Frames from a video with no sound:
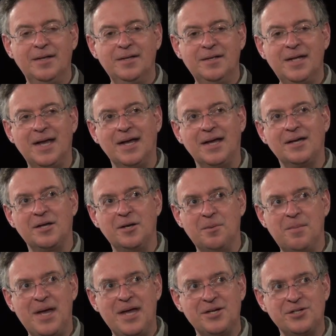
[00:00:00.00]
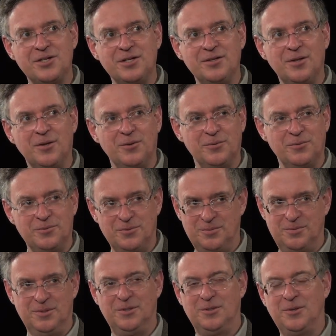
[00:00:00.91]
Yeah, I can imagine, though
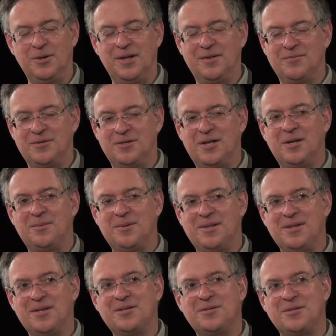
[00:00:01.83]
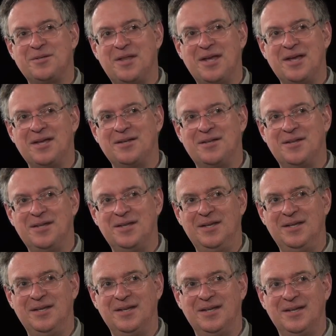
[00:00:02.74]
you don't have to tell me this, that
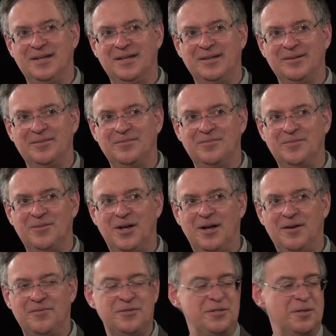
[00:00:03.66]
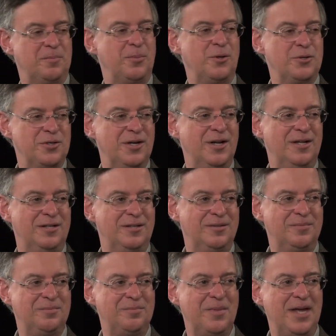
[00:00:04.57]
the Office of Personnel
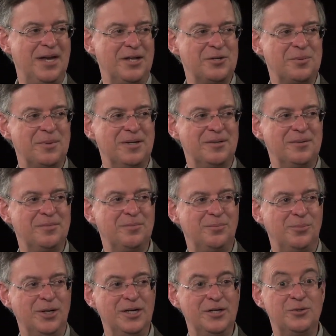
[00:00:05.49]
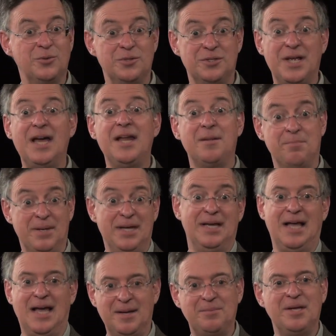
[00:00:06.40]
Management breach was on a
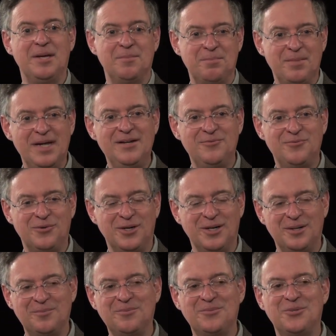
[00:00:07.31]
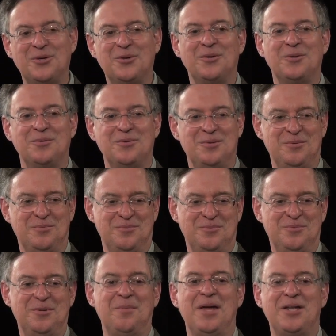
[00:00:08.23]
big IBM mainframe. So
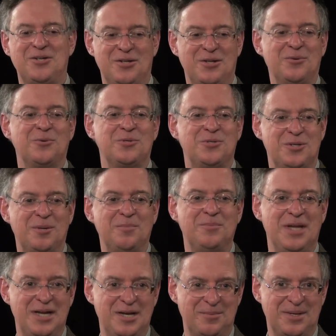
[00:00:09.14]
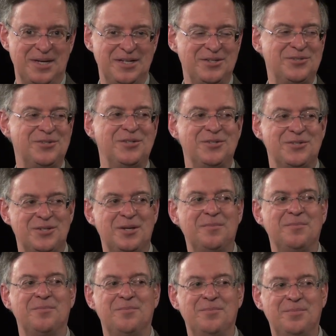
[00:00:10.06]
imagine there was some database and
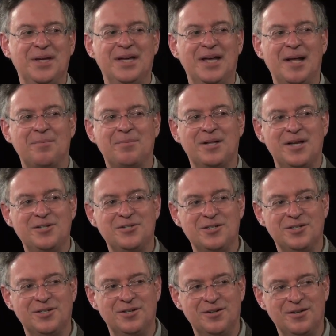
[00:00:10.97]
some big application layer